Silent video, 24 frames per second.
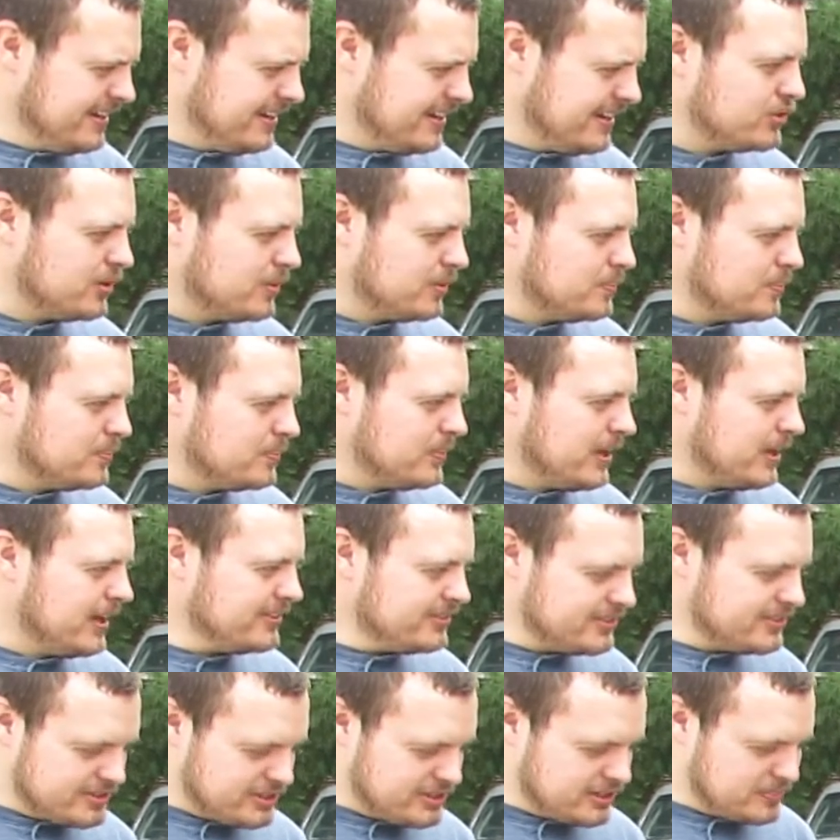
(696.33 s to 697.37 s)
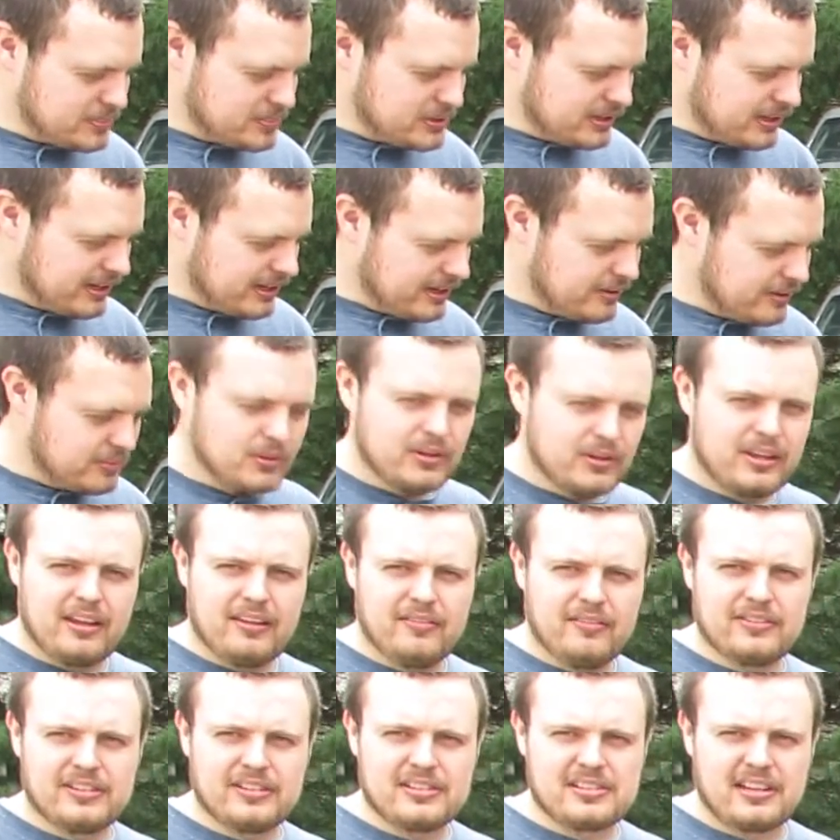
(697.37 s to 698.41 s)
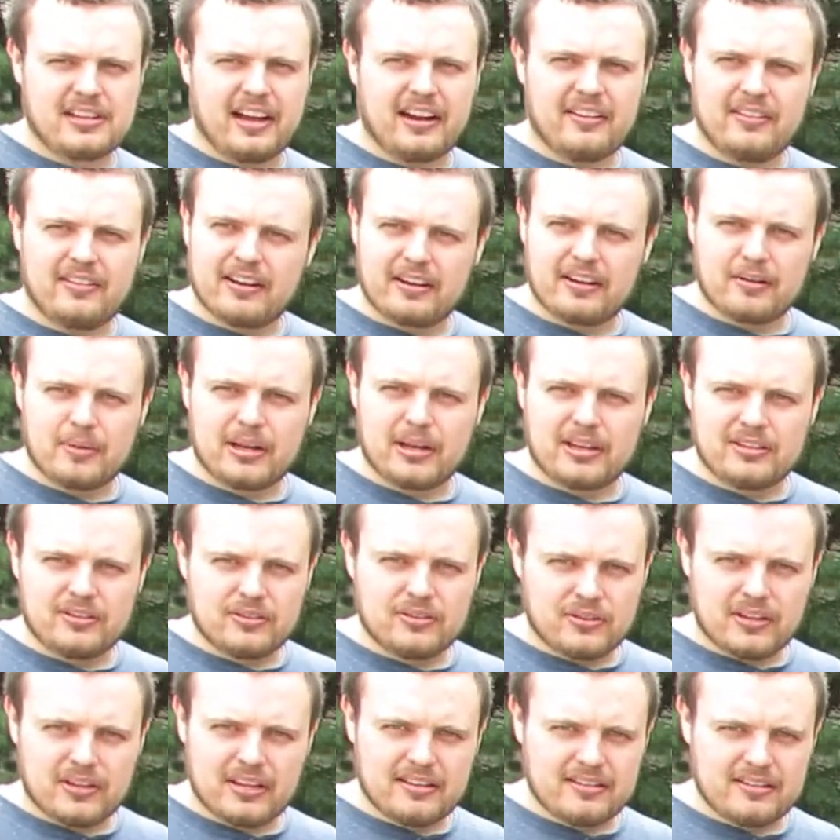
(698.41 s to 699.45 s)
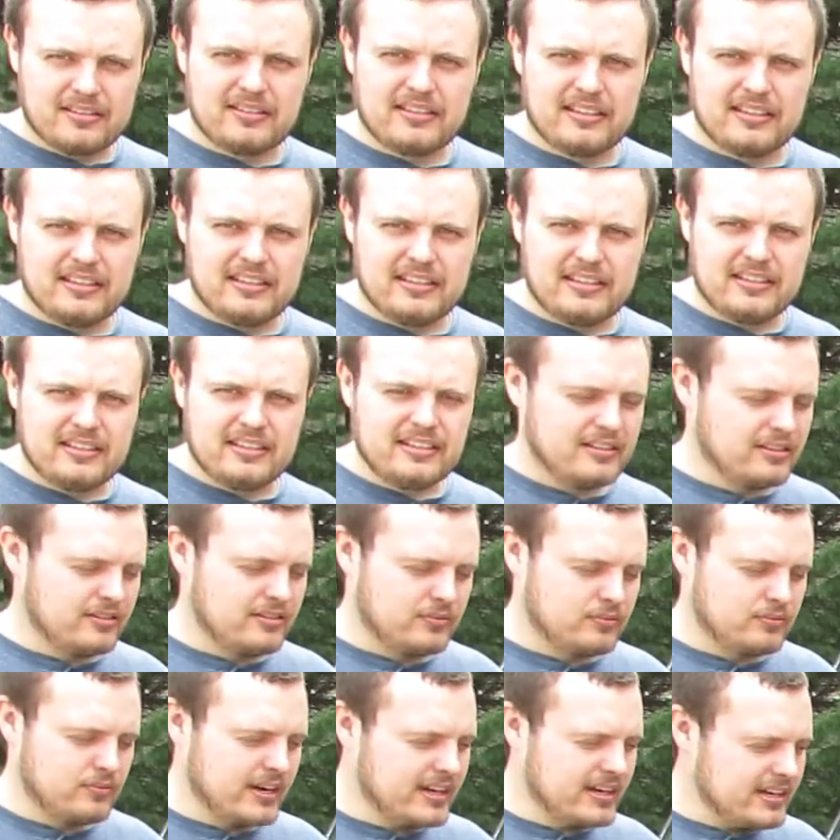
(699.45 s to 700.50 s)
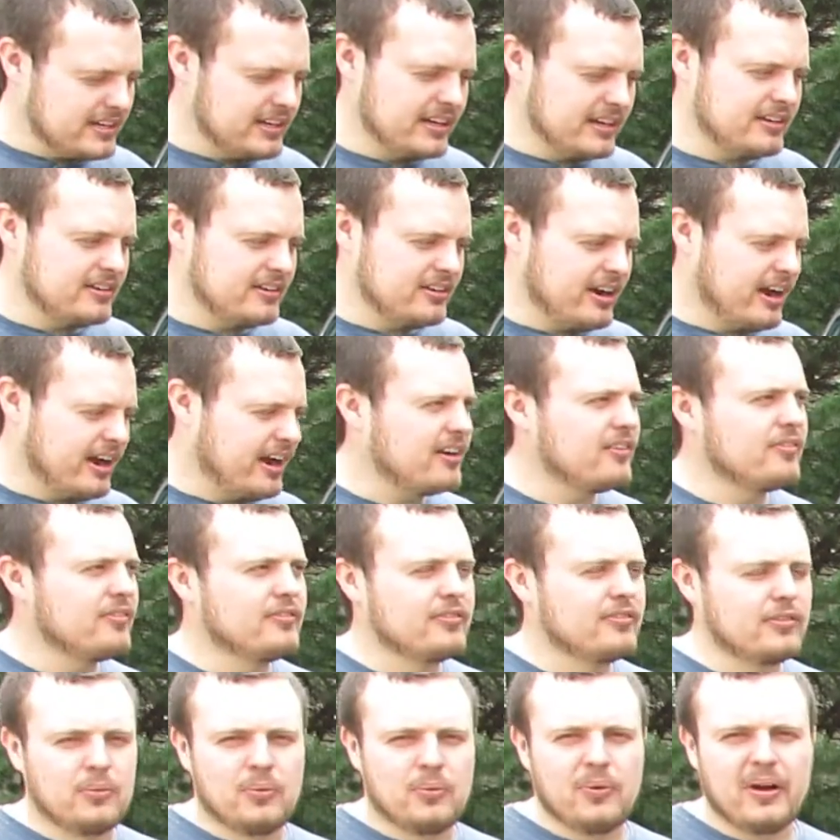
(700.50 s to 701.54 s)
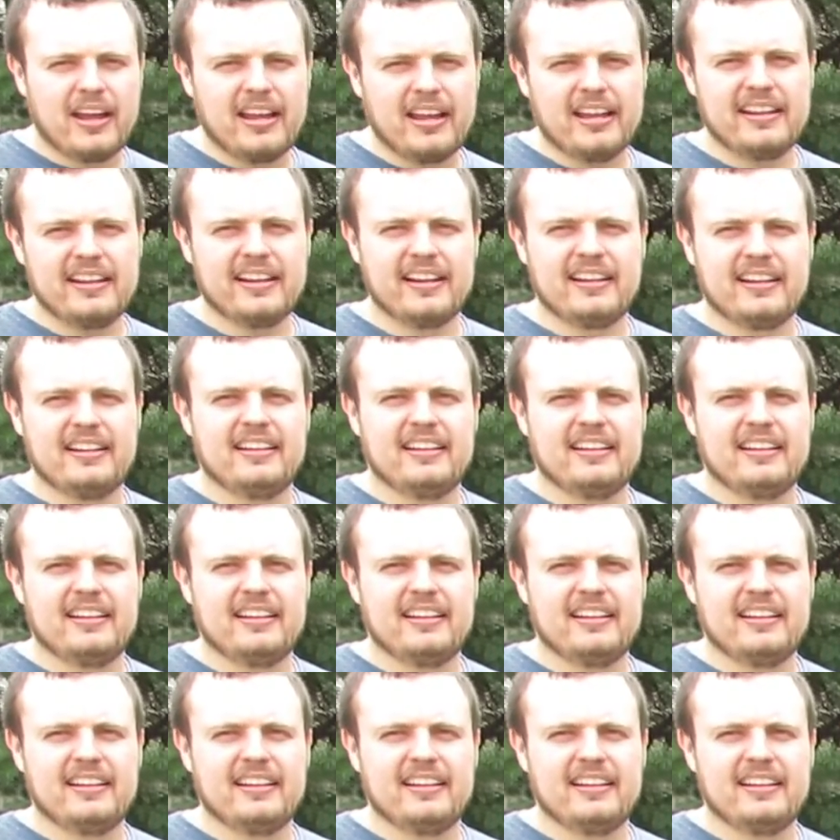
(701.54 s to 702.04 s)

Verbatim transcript: Some other tips that I will give is I recommend you get the radiator out of the way.